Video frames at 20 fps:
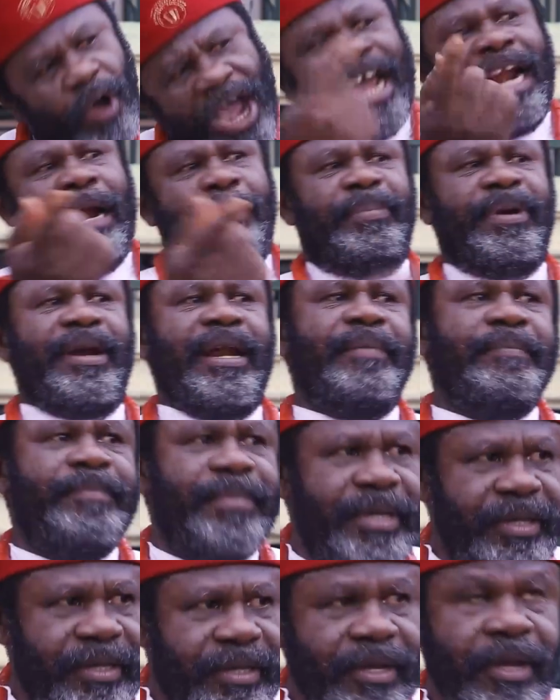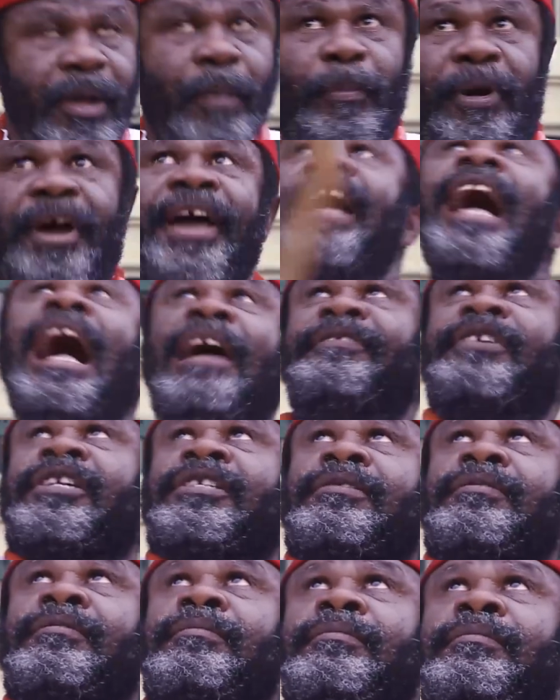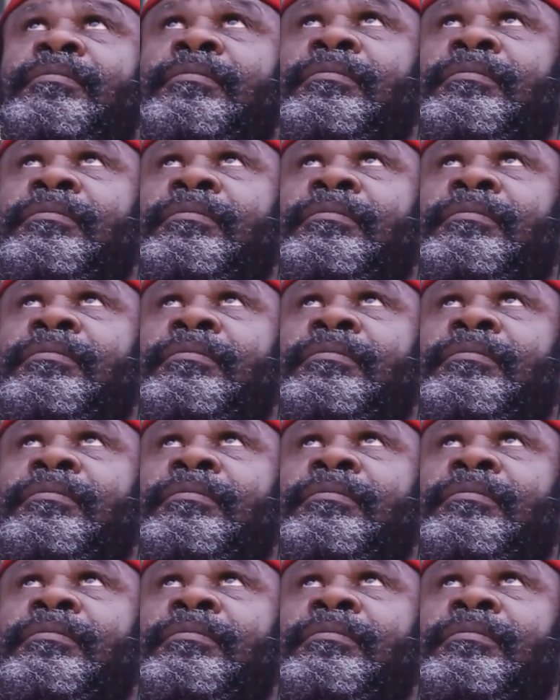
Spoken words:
Go ahead and blame me. For heaven,